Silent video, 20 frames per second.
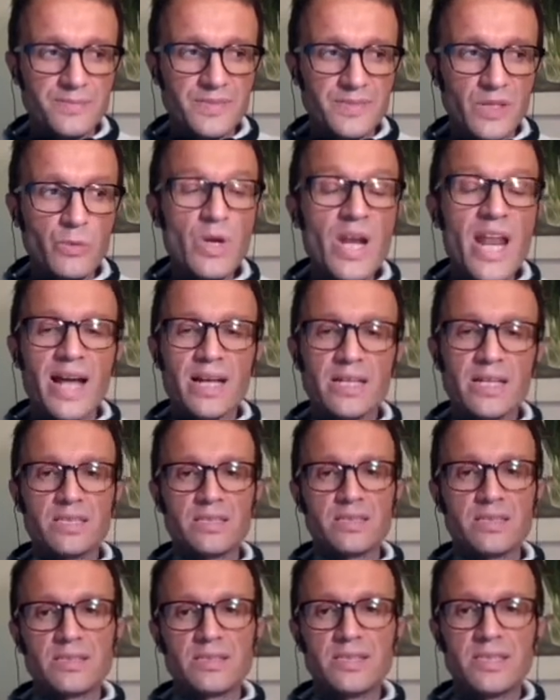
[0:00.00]

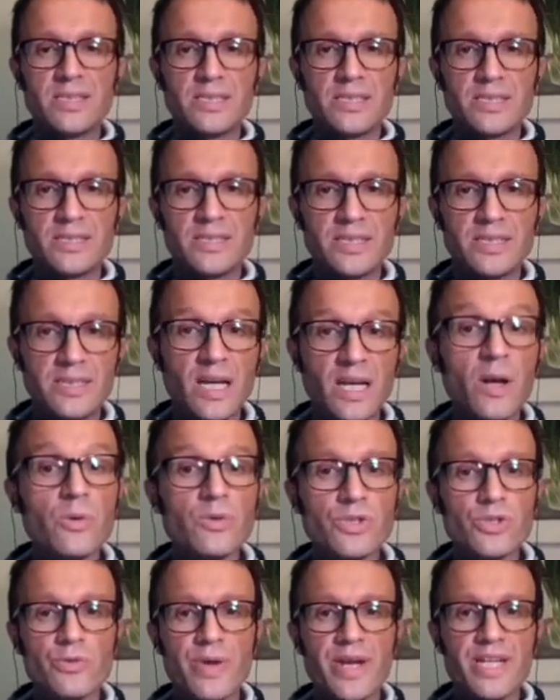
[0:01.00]
relax the
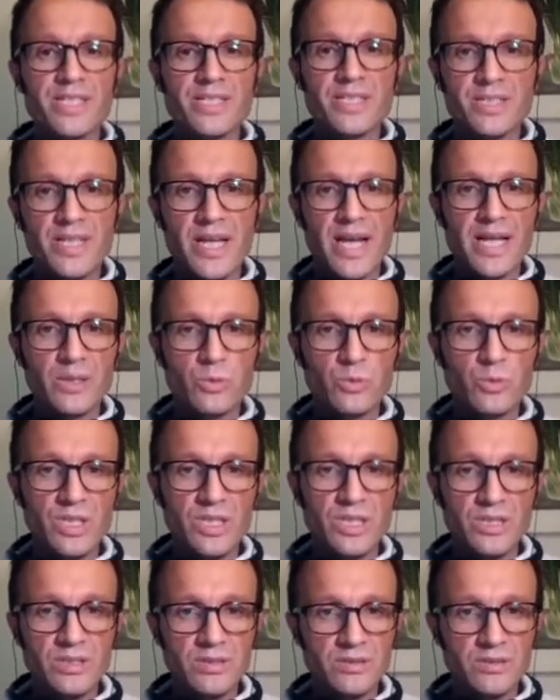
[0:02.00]
constraints that we